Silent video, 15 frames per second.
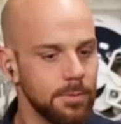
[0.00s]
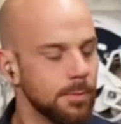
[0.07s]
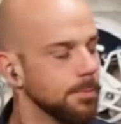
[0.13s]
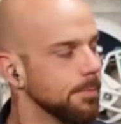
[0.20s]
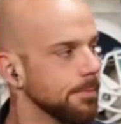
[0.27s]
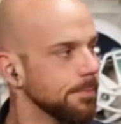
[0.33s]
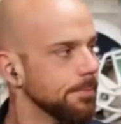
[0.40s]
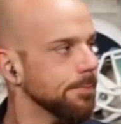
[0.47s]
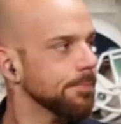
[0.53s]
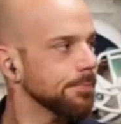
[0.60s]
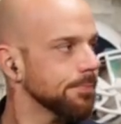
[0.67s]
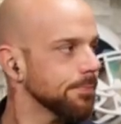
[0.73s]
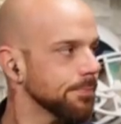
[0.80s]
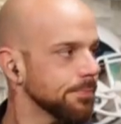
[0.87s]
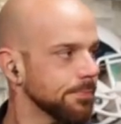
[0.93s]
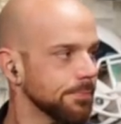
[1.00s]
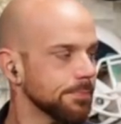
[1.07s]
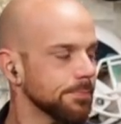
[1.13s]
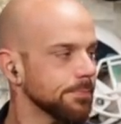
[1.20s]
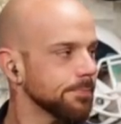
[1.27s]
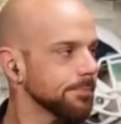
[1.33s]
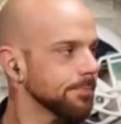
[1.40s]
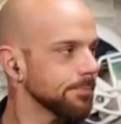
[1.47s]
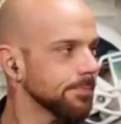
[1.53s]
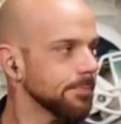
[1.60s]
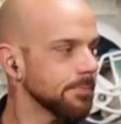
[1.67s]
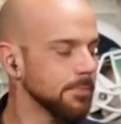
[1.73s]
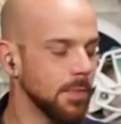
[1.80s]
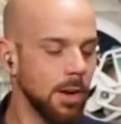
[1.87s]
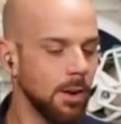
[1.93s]

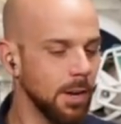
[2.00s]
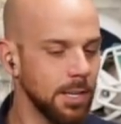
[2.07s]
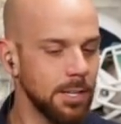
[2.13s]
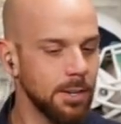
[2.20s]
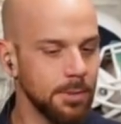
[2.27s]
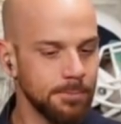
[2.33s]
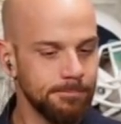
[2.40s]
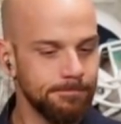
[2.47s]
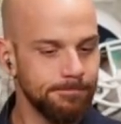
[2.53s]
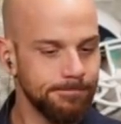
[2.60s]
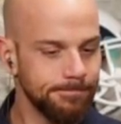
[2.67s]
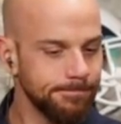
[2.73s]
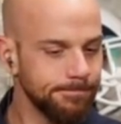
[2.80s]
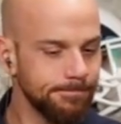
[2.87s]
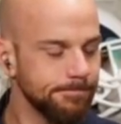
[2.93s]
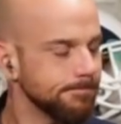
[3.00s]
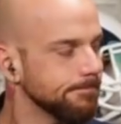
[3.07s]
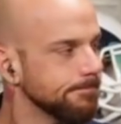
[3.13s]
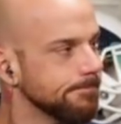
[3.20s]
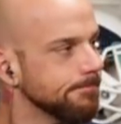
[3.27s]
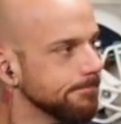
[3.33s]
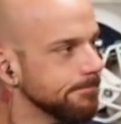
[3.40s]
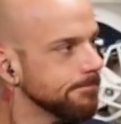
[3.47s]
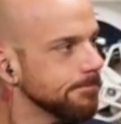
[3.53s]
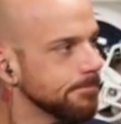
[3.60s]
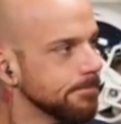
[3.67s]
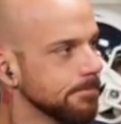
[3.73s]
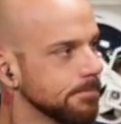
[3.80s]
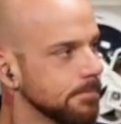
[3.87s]
(silent)